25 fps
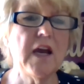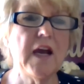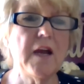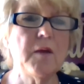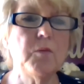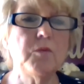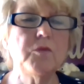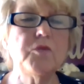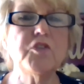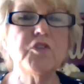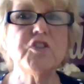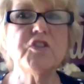I
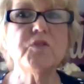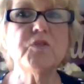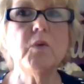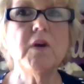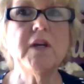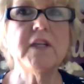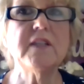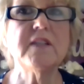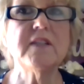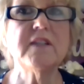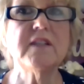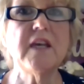just
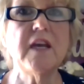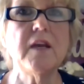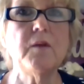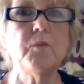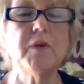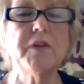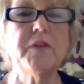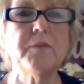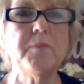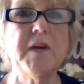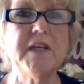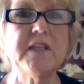want to say
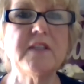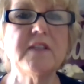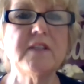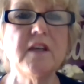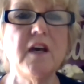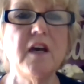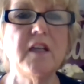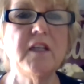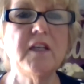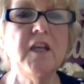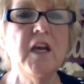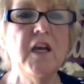with my
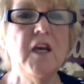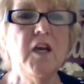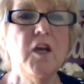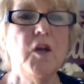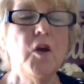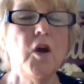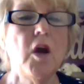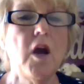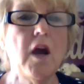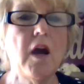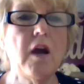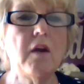son,
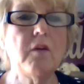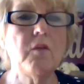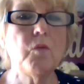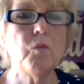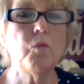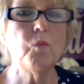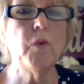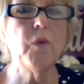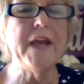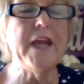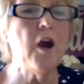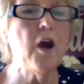
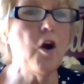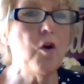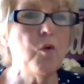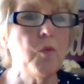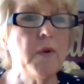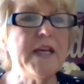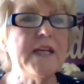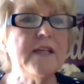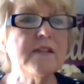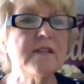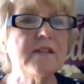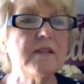we
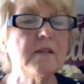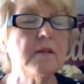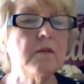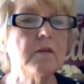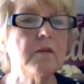always